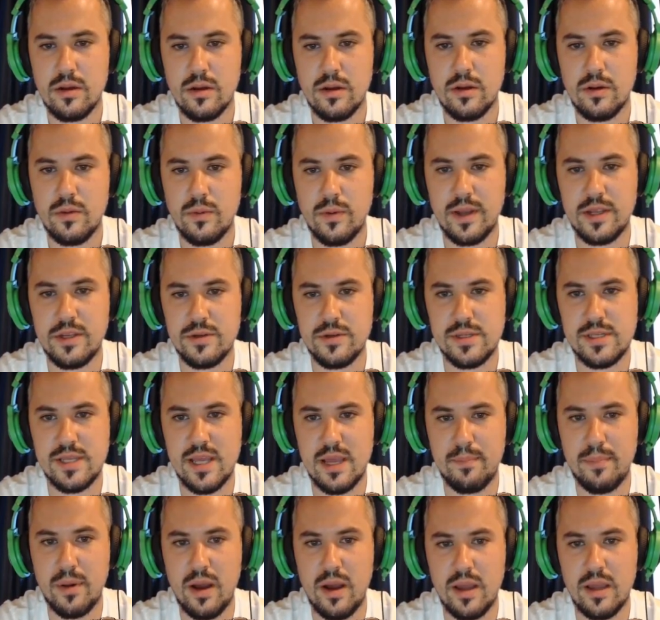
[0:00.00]
Why'd you say
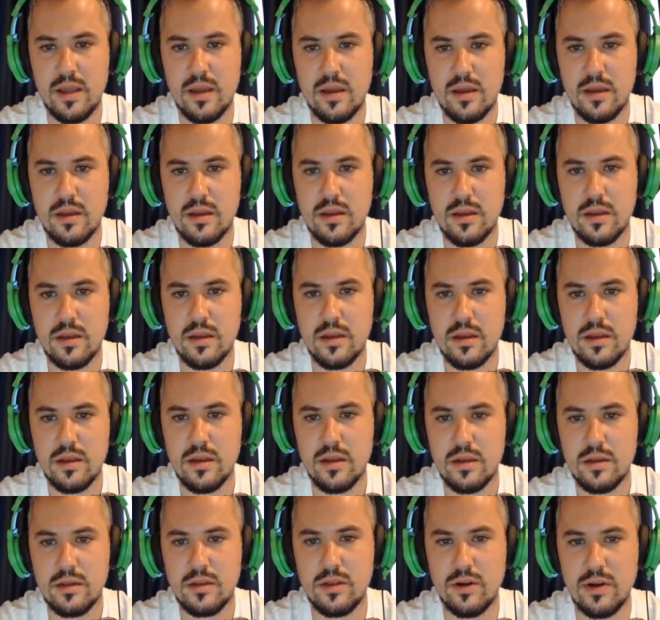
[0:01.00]
bye?
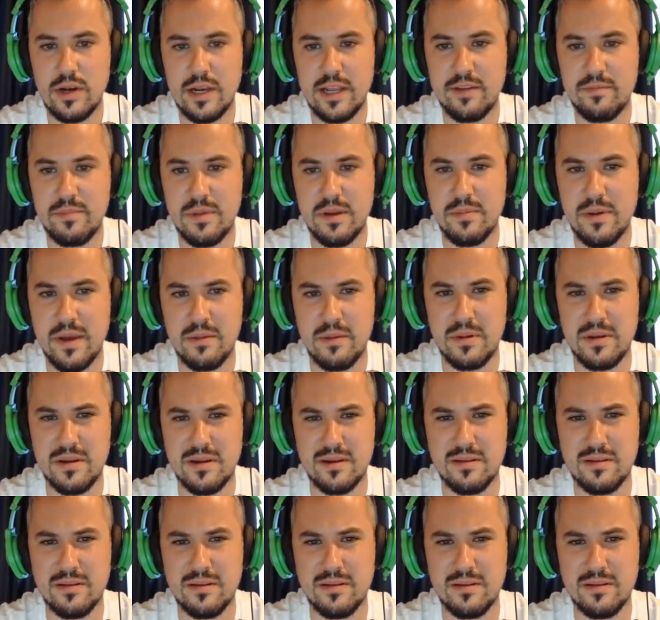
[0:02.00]
Don't leave me, baby.